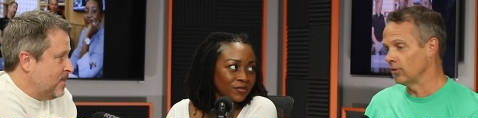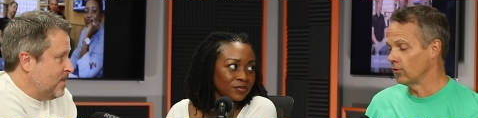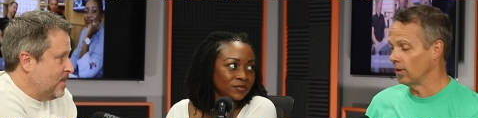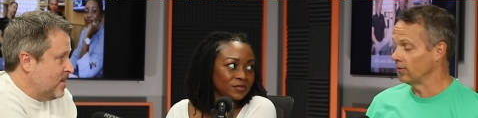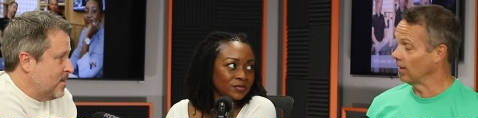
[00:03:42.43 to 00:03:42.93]

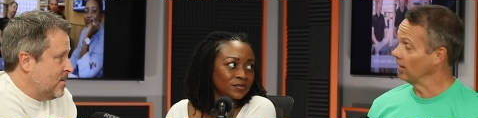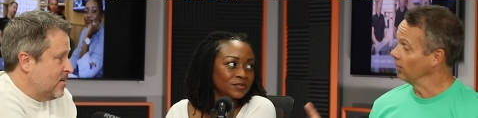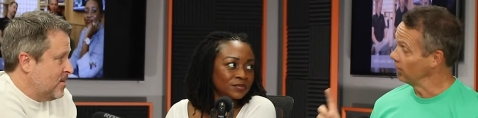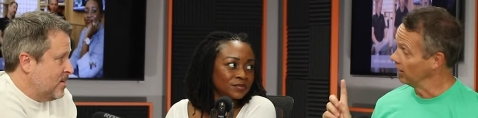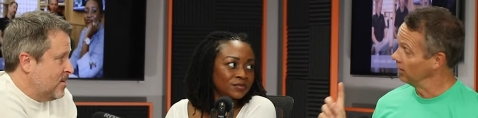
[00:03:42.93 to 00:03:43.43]
Speaker 1: stress? I
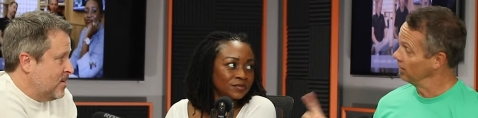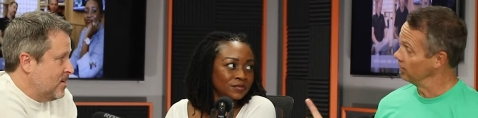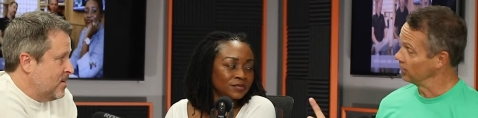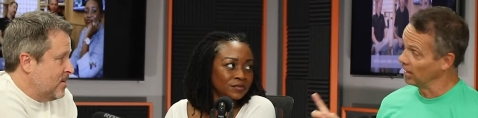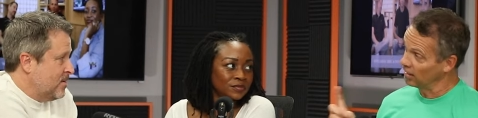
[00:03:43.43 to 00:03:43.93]
know. And then
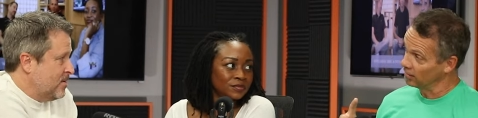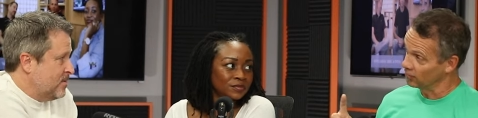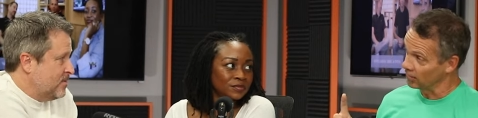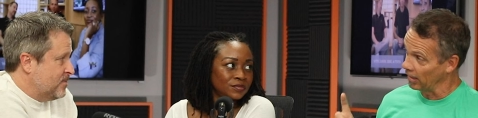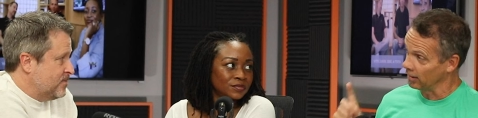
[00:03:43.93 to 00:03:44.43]
there's a
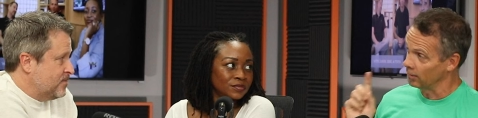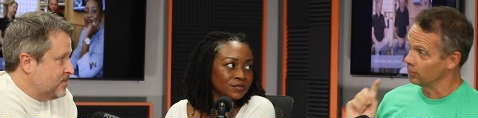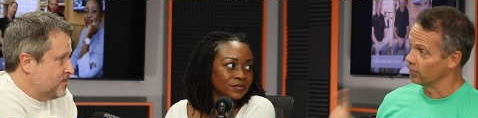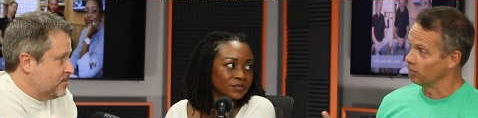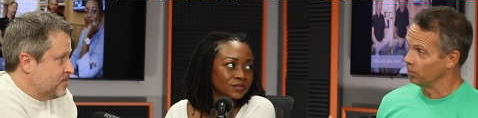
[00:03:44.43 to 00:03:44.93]
negative side. I
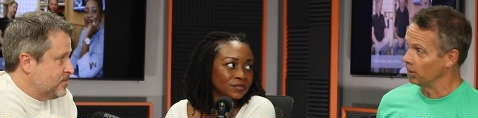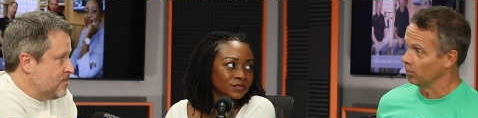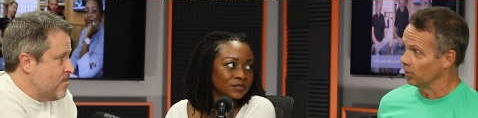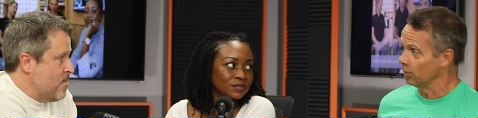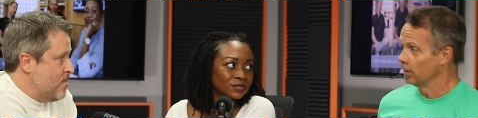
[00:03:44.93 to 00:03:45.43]
know some
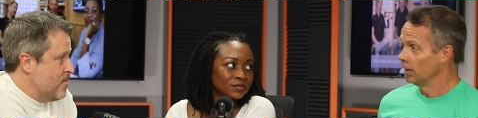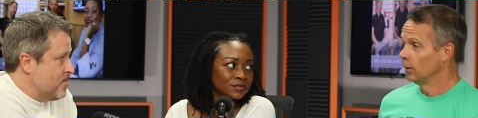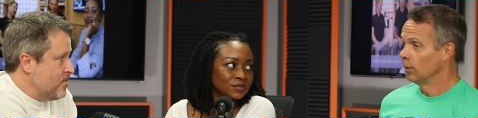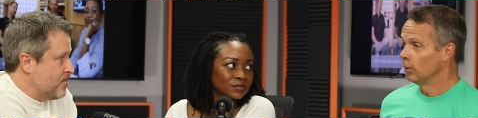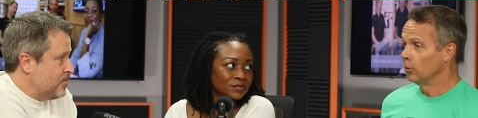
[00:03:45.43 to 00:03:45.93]
people
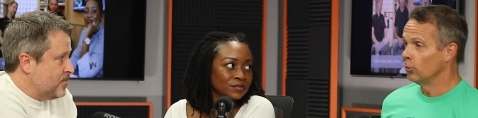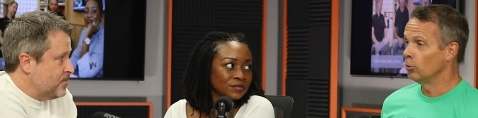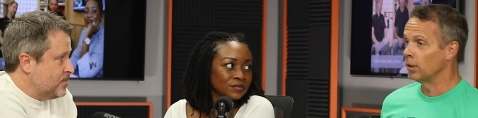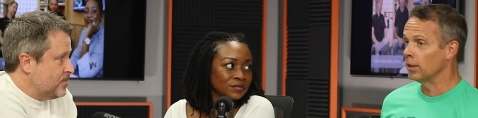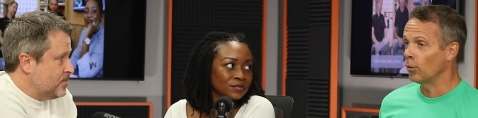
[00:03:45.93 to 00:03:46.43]

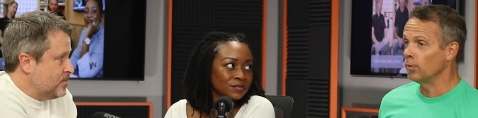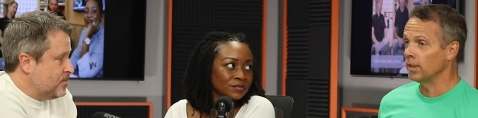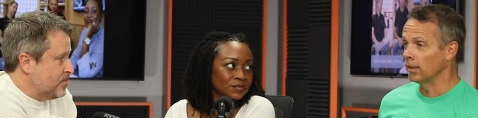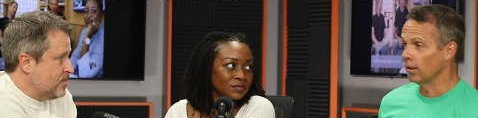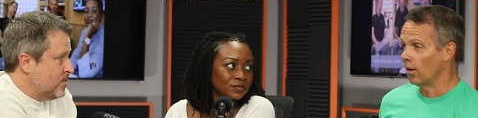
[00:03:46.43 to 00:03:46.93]
who can
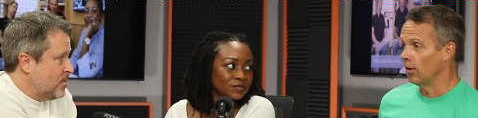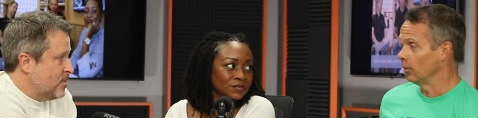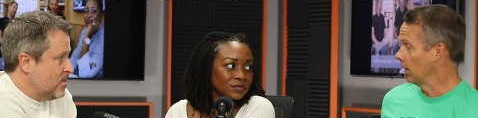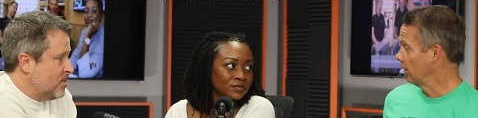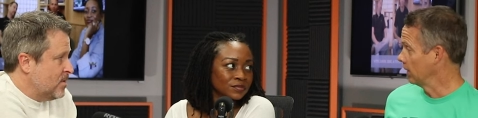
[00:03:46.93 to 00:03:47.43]
only get
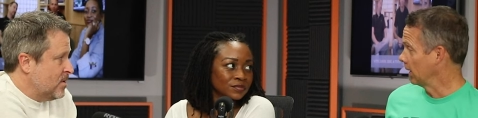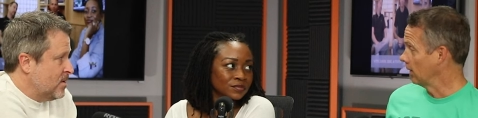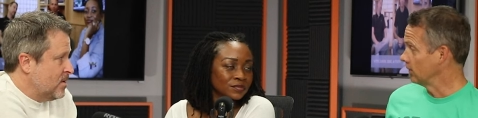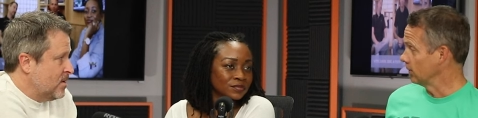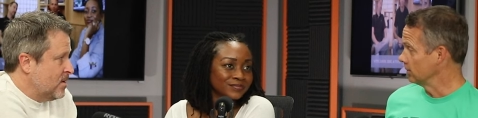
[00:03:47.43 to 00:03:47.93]
along when on
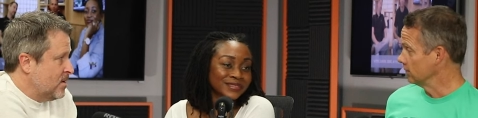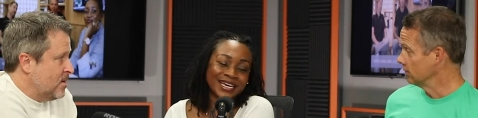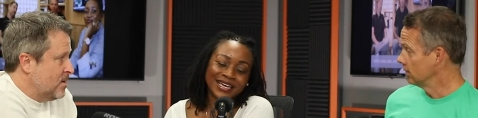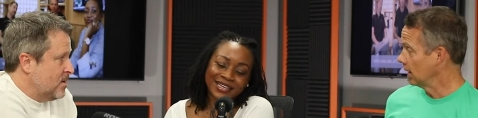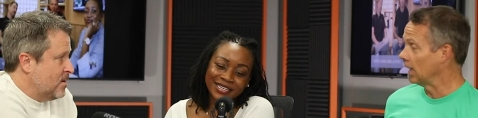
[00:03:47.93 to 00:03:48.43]
vacation,
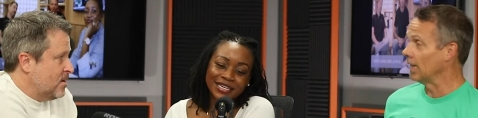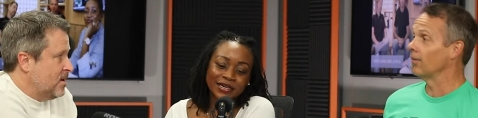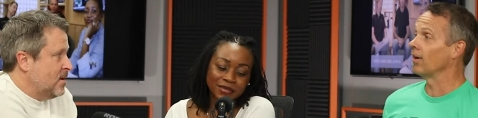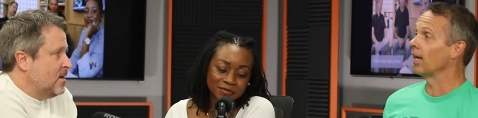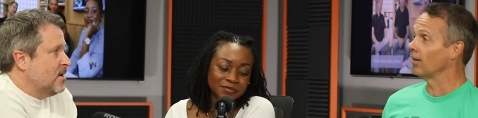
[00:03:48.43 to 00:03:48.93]
Speaker 2: uh, and
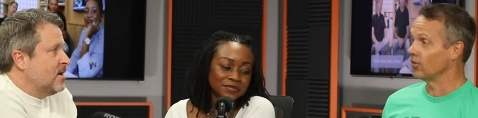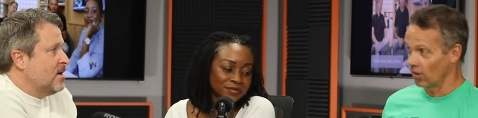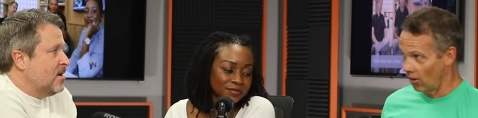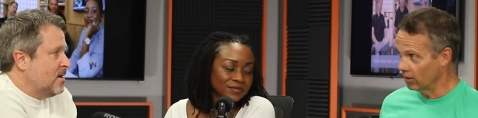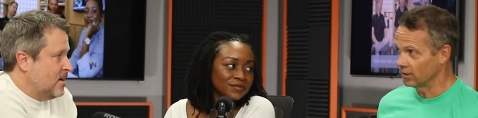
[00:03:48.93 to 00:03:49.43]
they
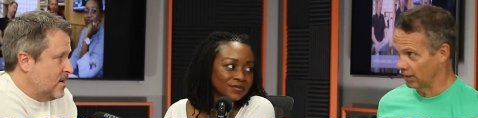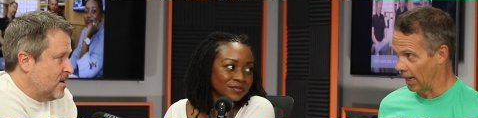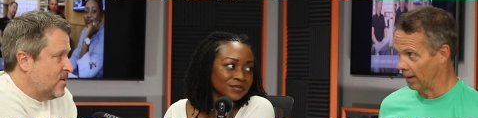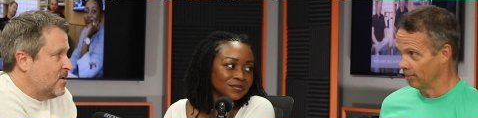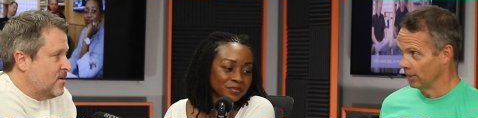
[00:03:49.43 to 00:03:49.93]
vacation all the
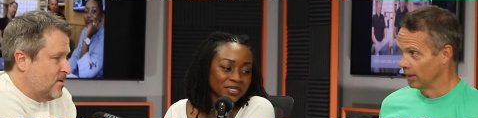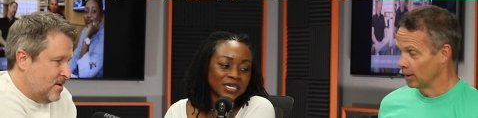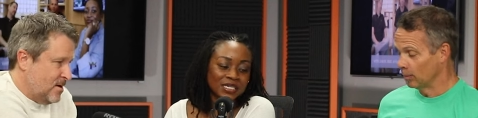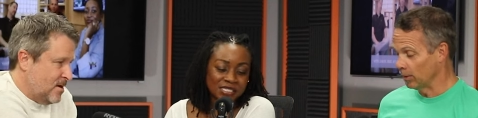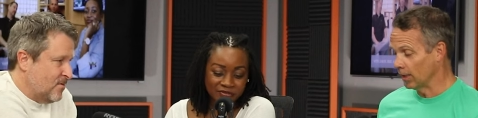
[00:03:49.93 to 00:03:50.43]
Speaker 1: time
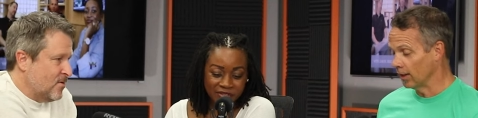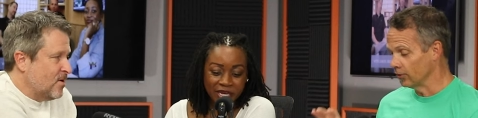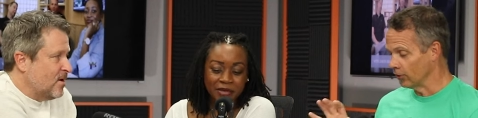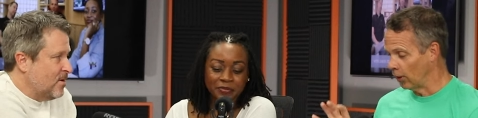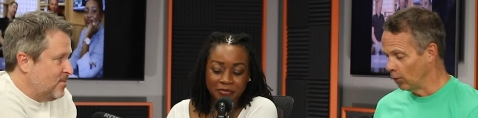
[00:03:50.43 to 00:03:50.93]
because,
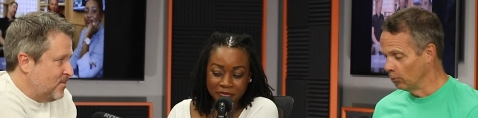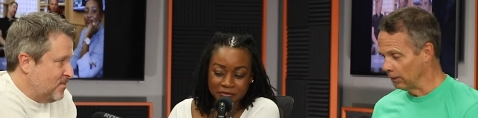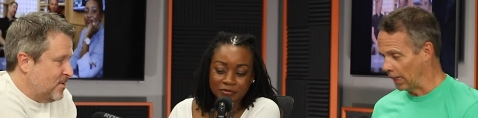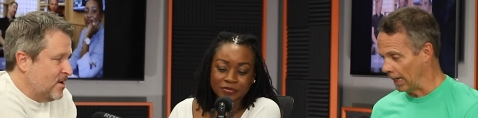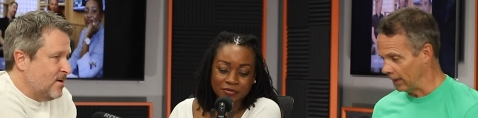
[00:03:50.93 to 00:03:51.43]
because
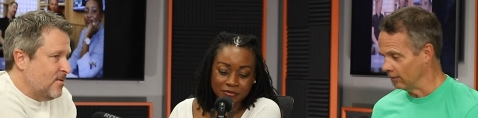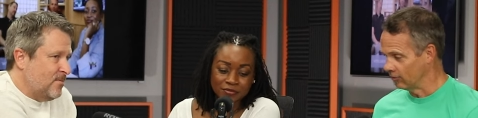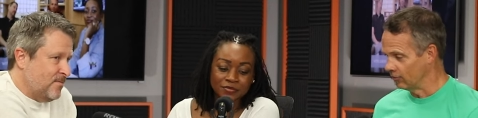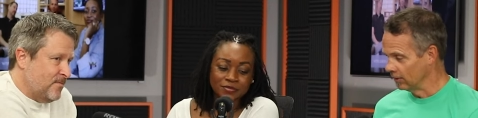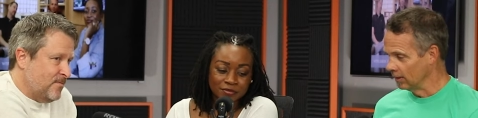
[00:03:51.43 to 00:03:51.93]
home
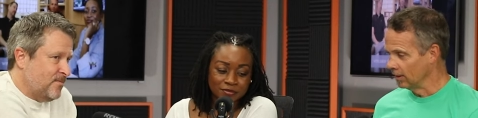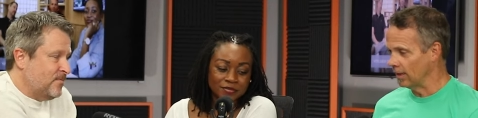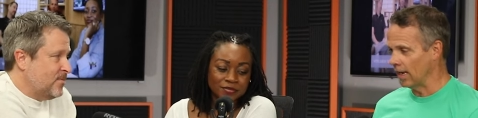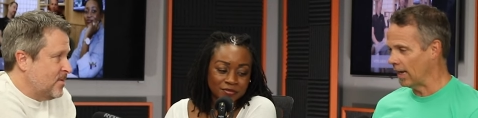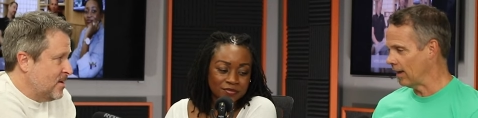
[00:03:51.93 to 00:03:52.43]
life. Yep
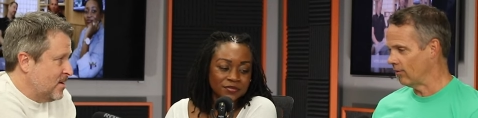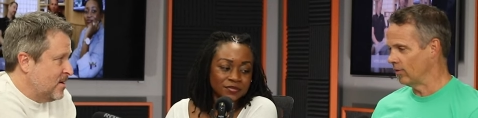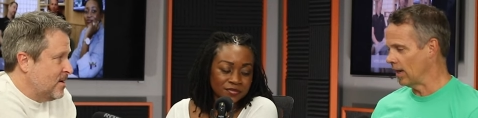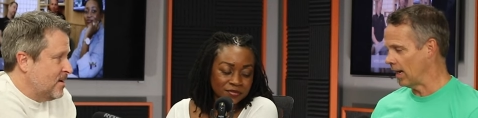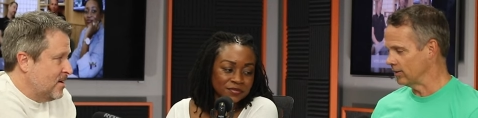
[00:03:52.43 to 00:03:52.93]
they have
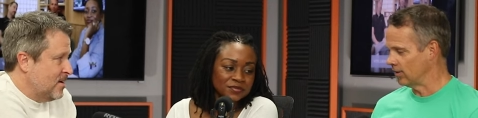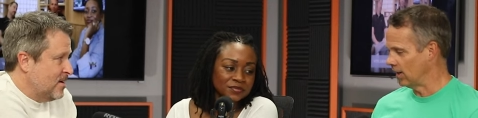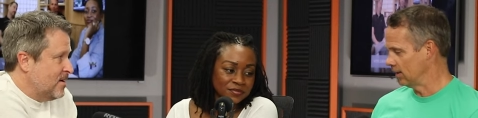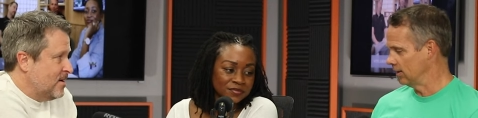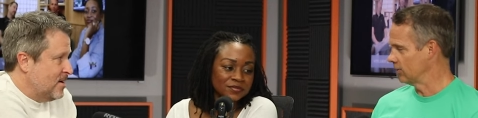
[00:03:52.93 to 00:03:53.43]
not
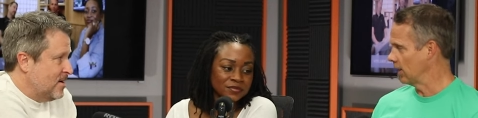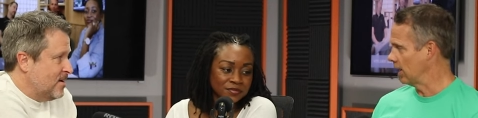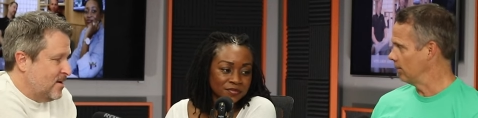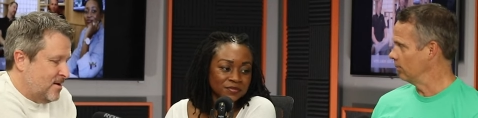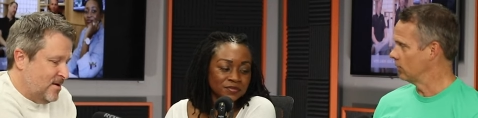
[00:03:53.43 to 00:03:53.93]
taken the time